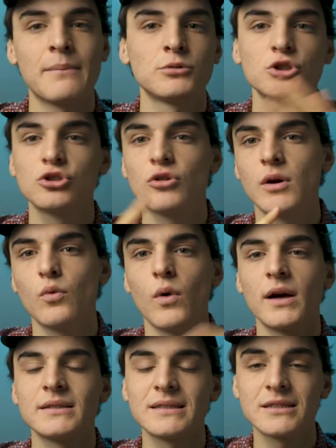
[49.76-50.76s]
I'm sure it
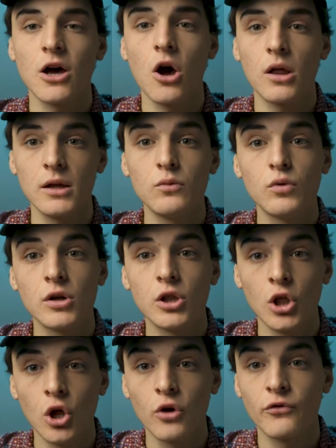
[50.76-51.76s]
was. It's a Hollywood
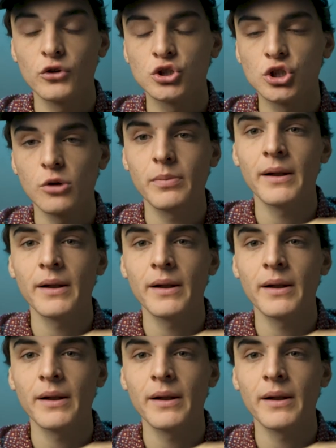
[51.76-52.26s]
look for sure.